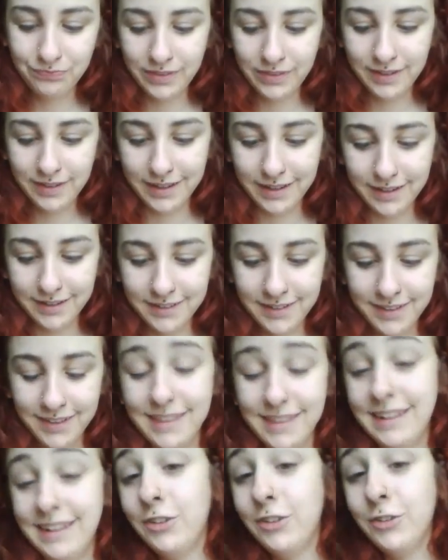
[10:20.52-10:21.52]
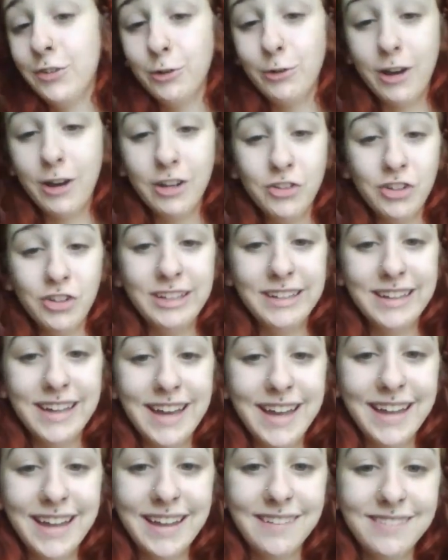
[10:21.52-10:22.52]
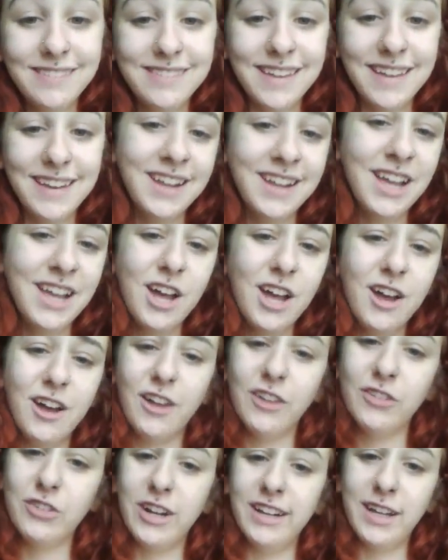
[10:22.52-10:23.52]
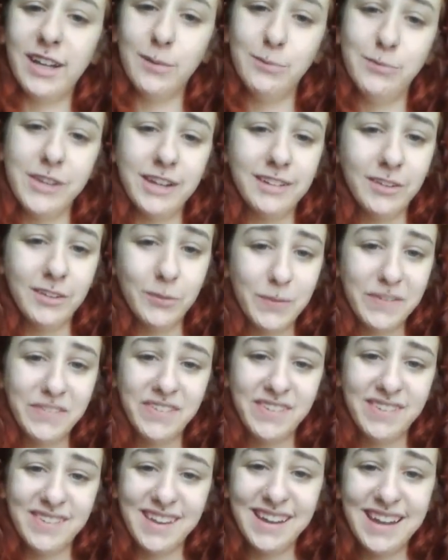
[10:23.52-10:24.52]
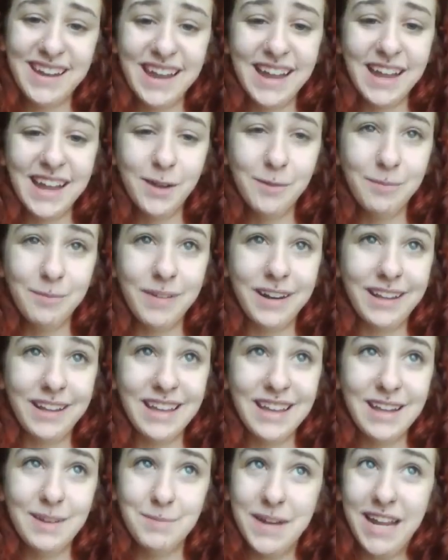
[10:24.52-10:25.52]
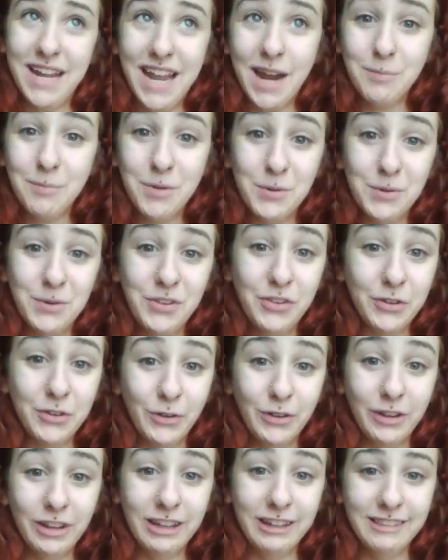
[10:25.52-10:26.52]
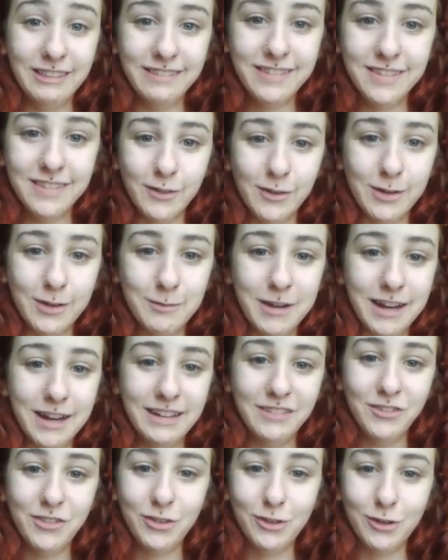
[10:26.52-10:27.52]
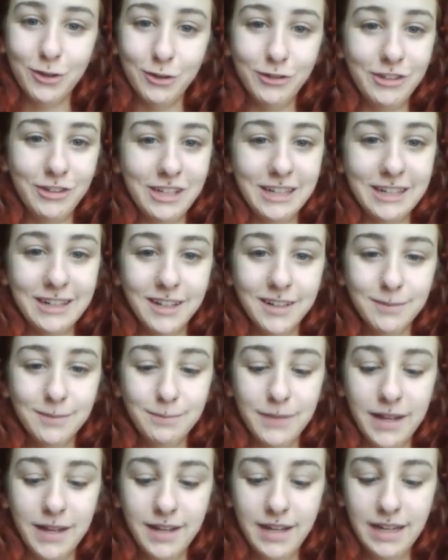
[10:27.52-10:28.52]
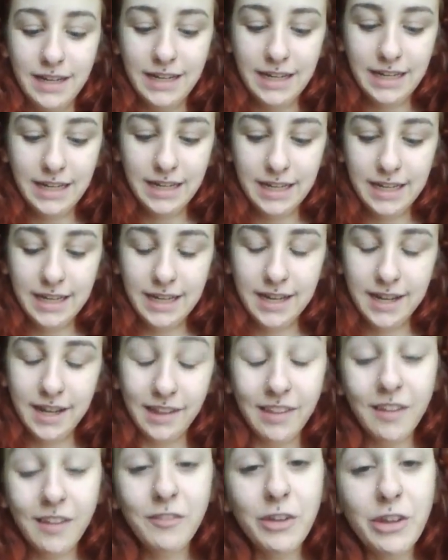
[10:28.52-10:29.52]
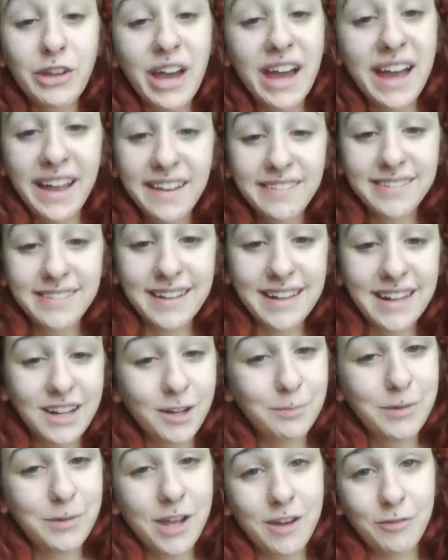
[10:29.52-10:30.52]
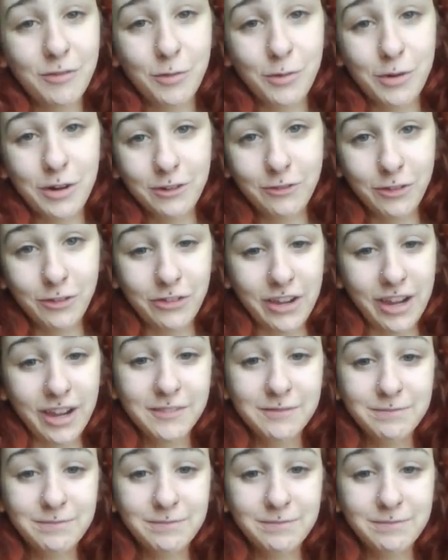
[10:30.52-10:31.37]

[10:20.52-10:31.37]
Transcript: yeah, thanks for watching, guys, and I'll try to update as best as I can, but again, my camera was stolen, so I'm kind of screwed here, but I love you guys, and I hope you have a wonderful day.